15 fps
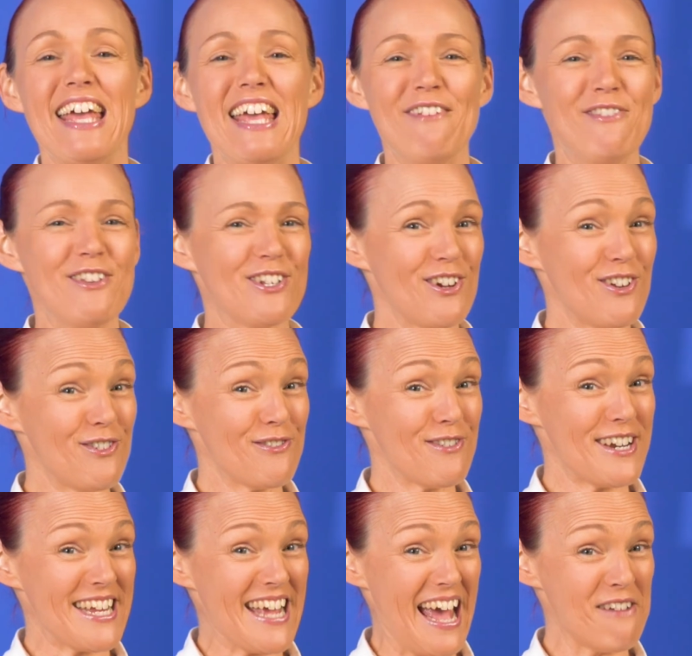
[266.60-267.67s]
If you don't
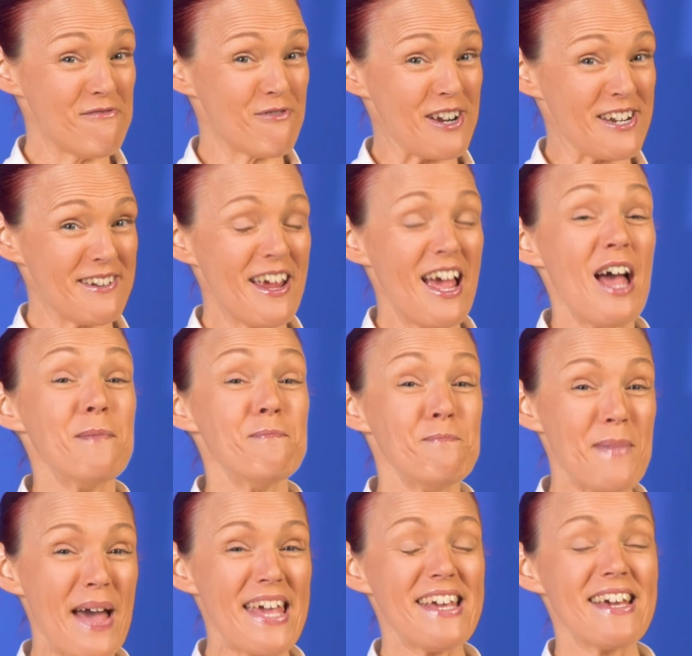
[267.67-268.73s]
already have one,
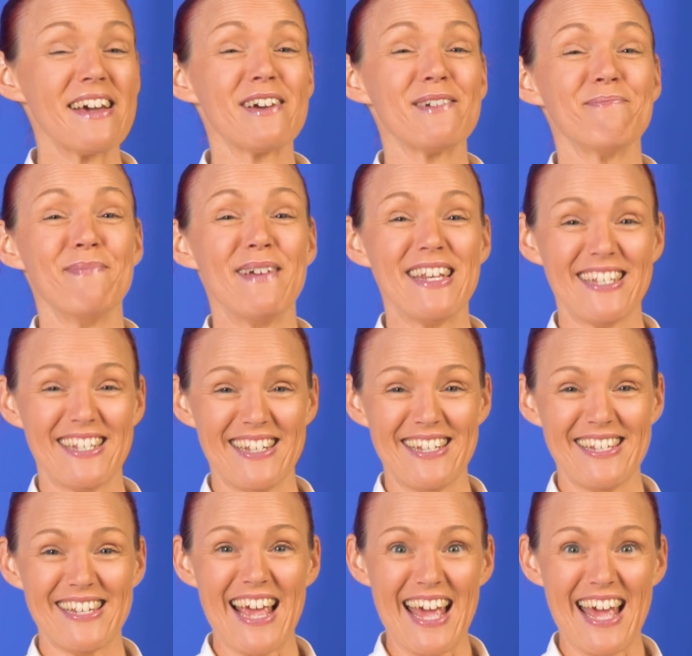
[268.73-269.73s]
make a medicines,